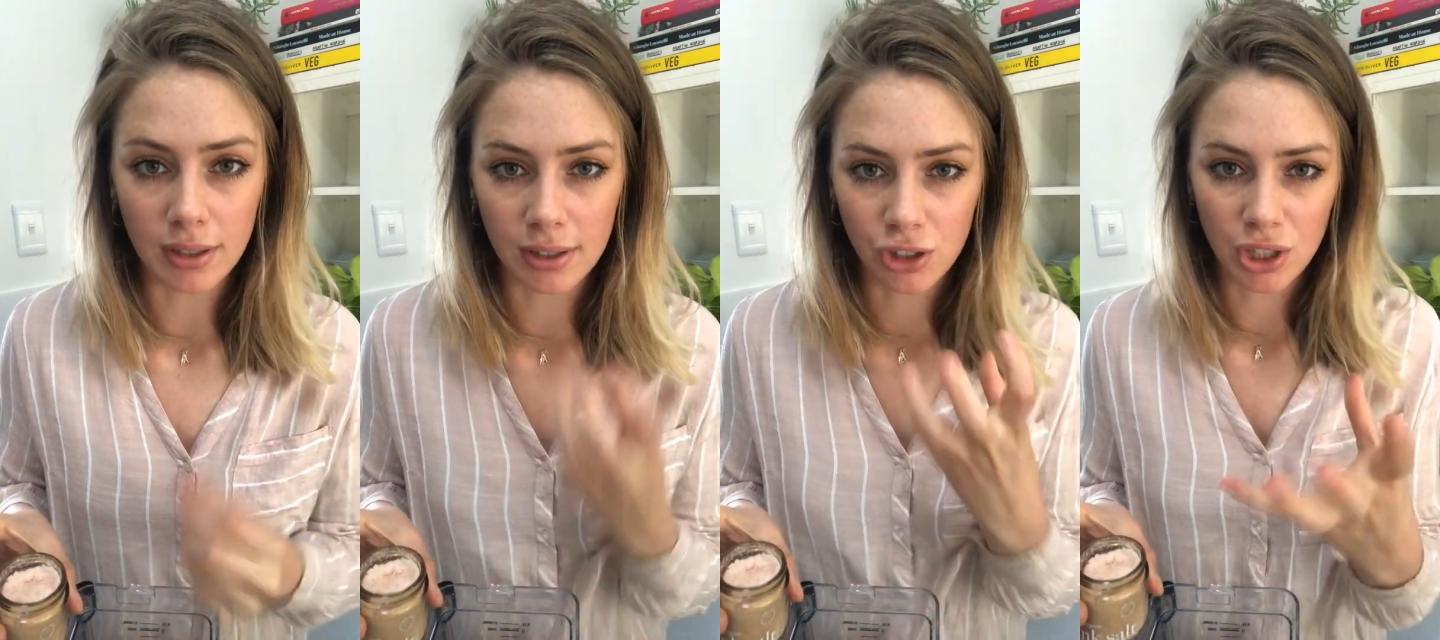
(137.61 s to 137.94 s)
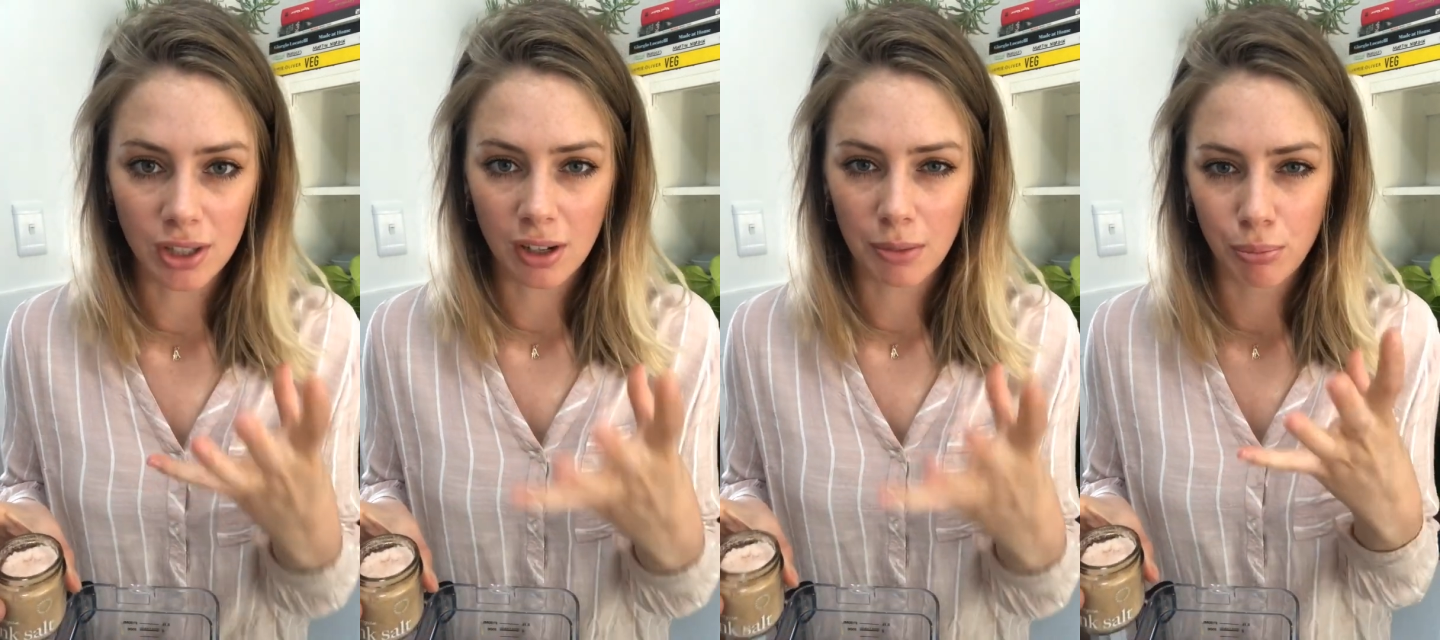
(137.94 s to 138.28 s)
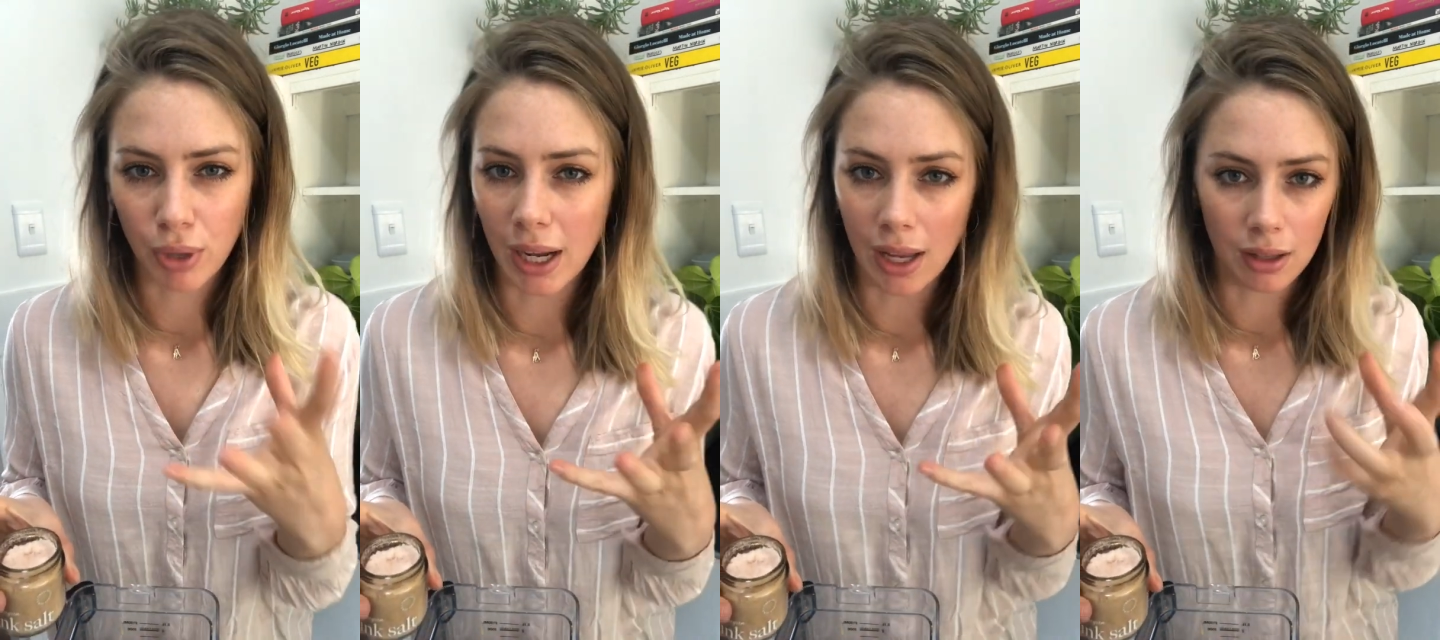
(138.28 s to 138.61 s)
It's just going to
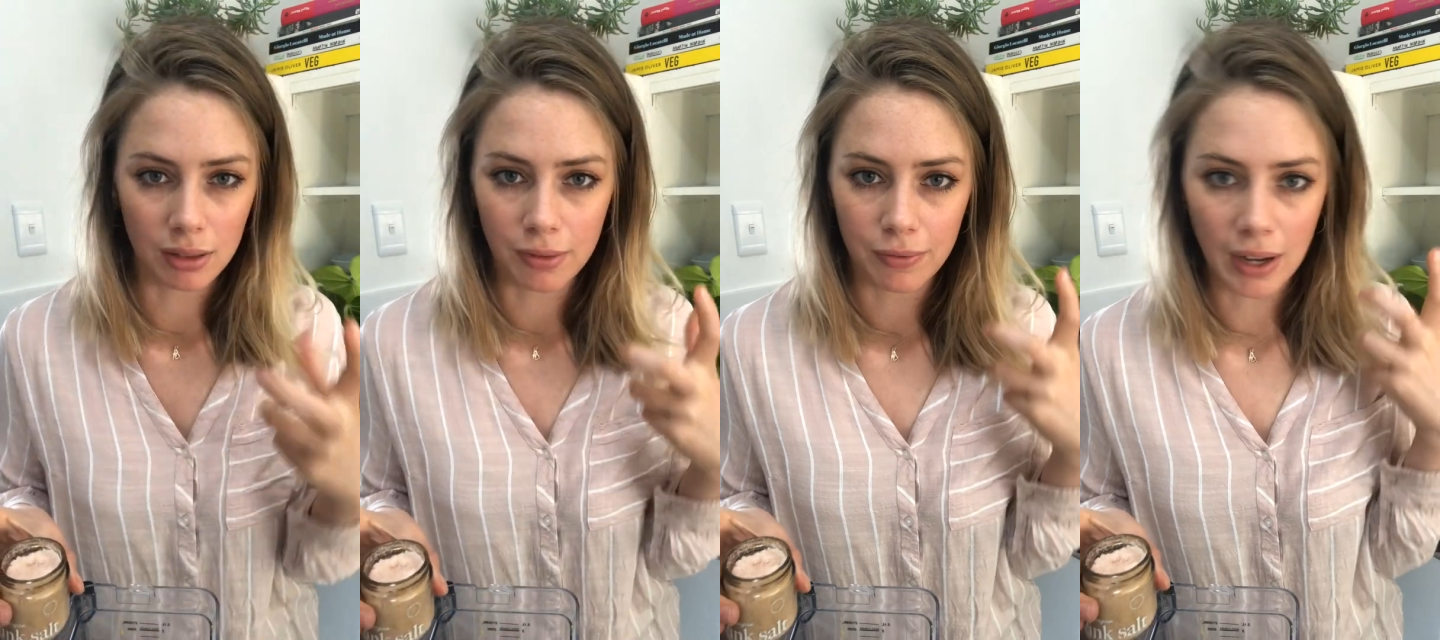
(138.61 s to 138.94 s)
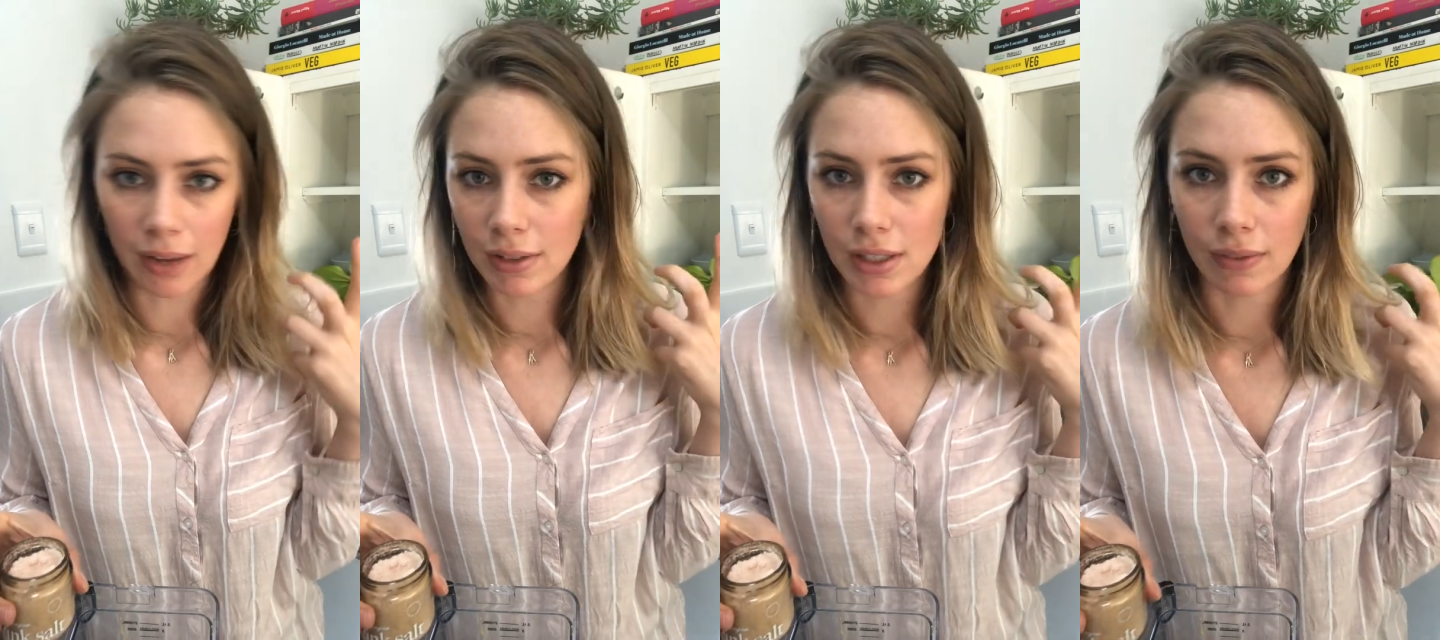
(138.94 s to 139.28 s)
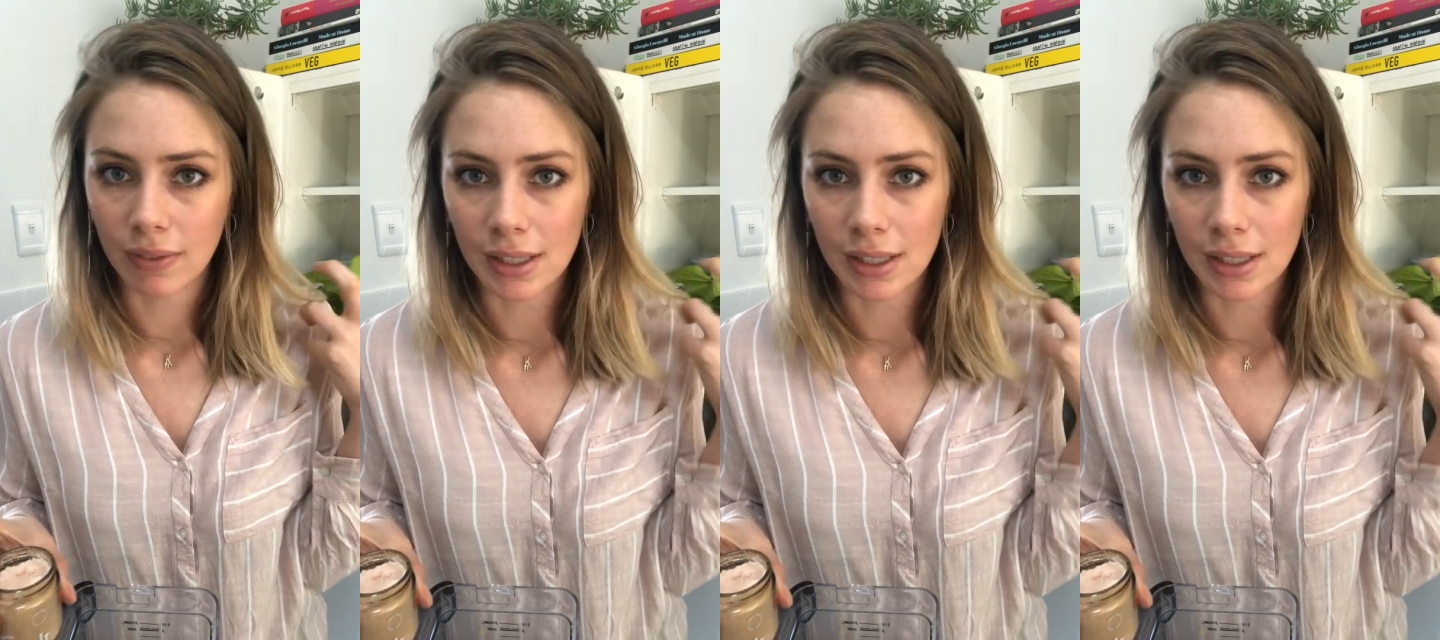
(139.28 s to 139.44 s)
bring out the flavors of the